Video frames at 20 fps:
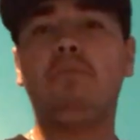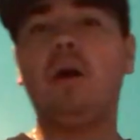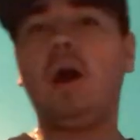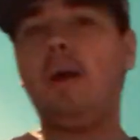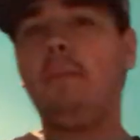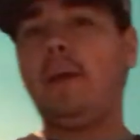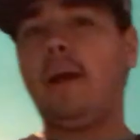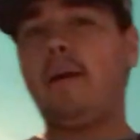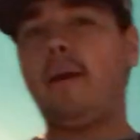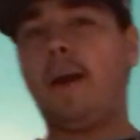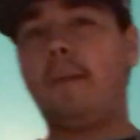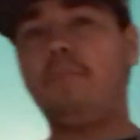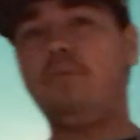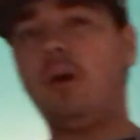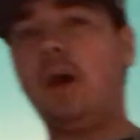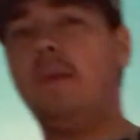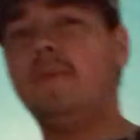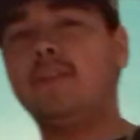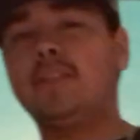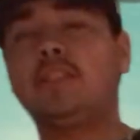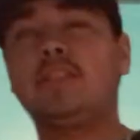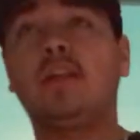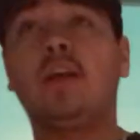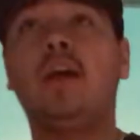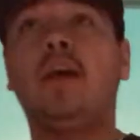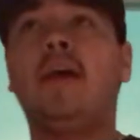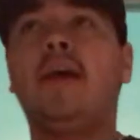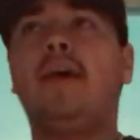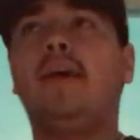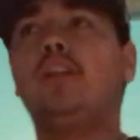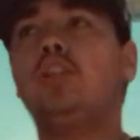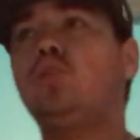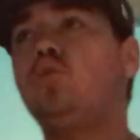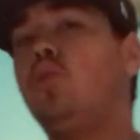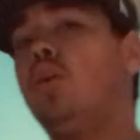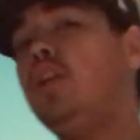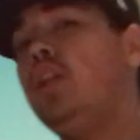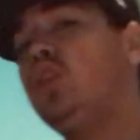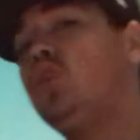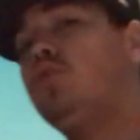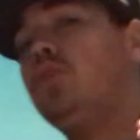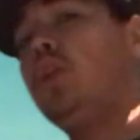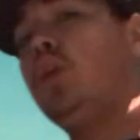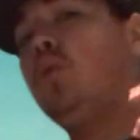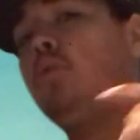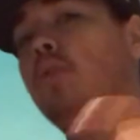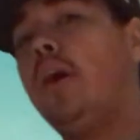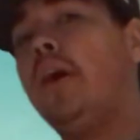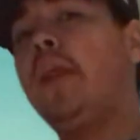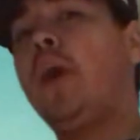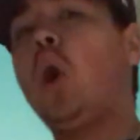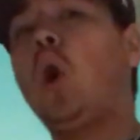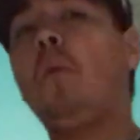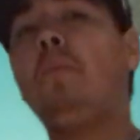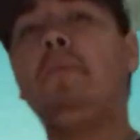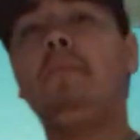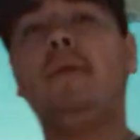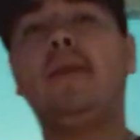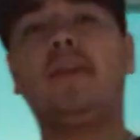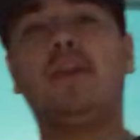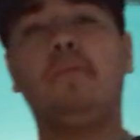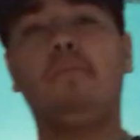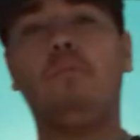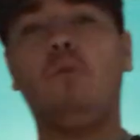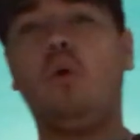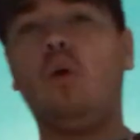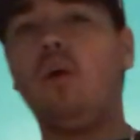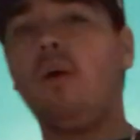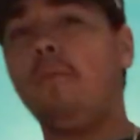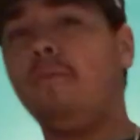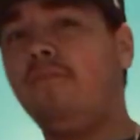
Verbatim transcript: pop I, uh, I promise in 2021 I'll be making more